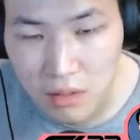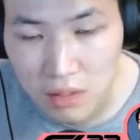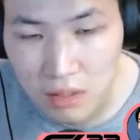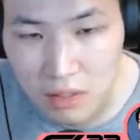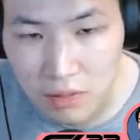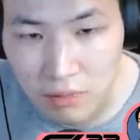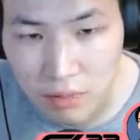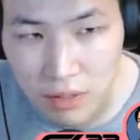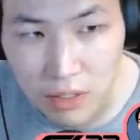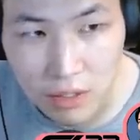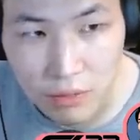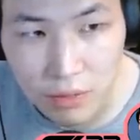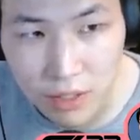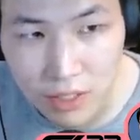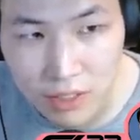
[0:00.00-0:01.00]
Here we go.
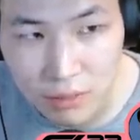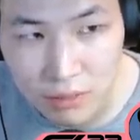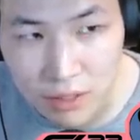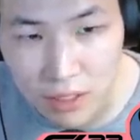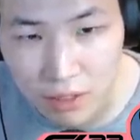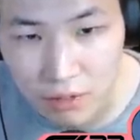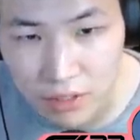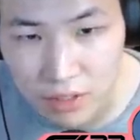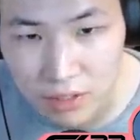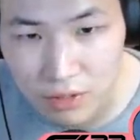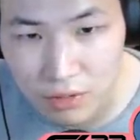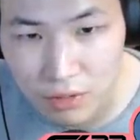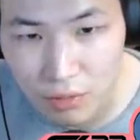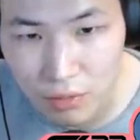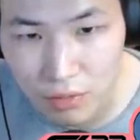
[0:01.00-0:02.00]
We got some DRS
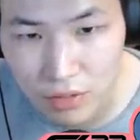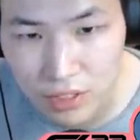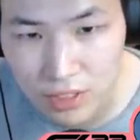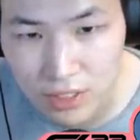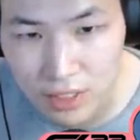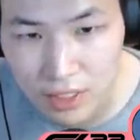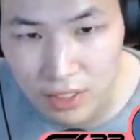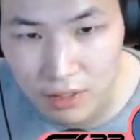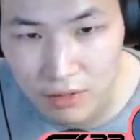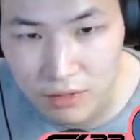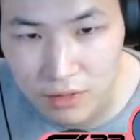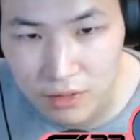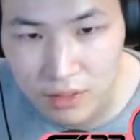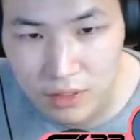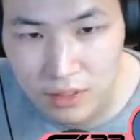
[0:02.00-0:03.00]
on Norris now.
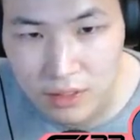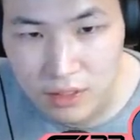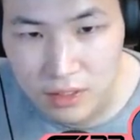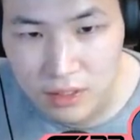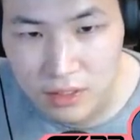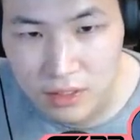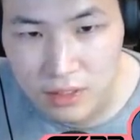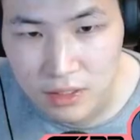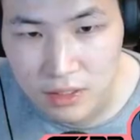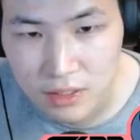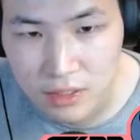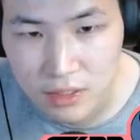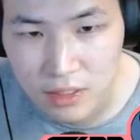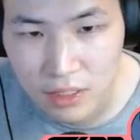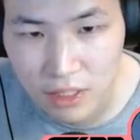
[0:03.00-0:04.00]

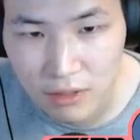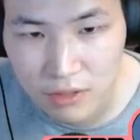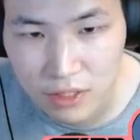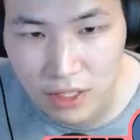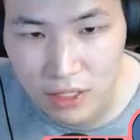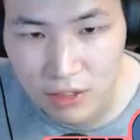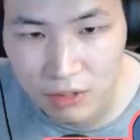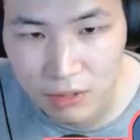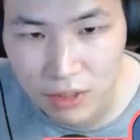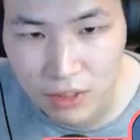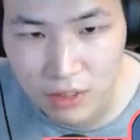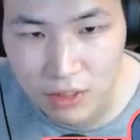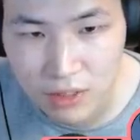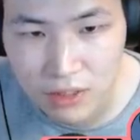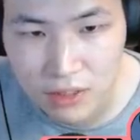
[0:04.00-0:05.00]
Saw tire
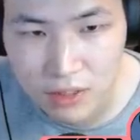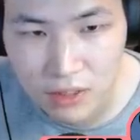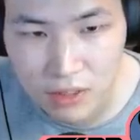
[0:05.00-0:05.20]
runners.